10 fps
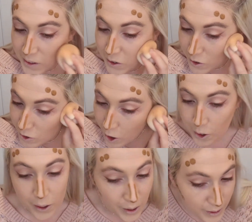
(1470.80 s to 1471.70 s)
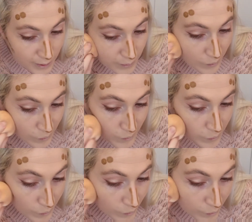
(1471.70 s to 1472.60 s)
So good,
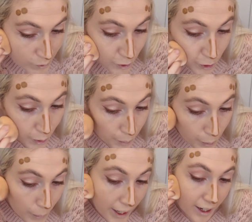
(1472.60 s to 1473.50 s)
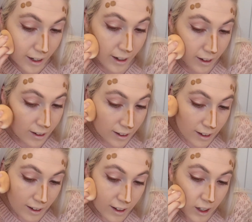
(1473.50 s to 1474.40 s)
super quick,
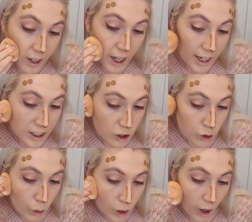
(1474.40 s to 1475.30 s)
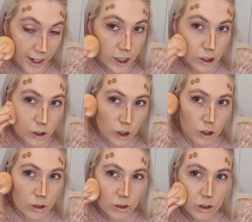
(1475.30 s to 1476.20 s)
and it's not like
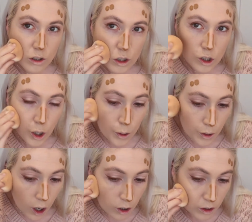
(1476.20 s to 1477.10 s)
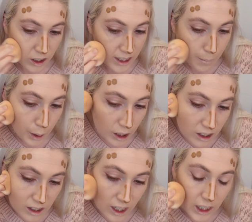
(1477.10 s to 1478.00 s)
too dark on the skin because
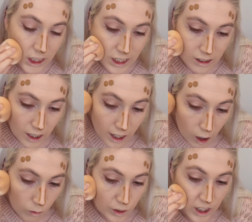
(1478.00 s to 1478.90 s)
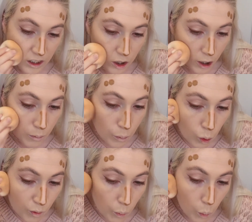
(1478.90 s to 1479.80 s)
it's a concealer. Obviously it's like
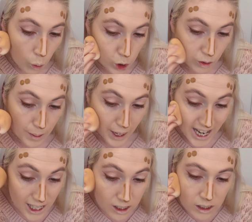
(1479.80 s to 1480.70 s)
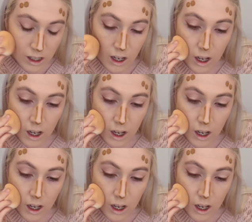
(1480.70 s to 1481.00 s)
more of a watery base.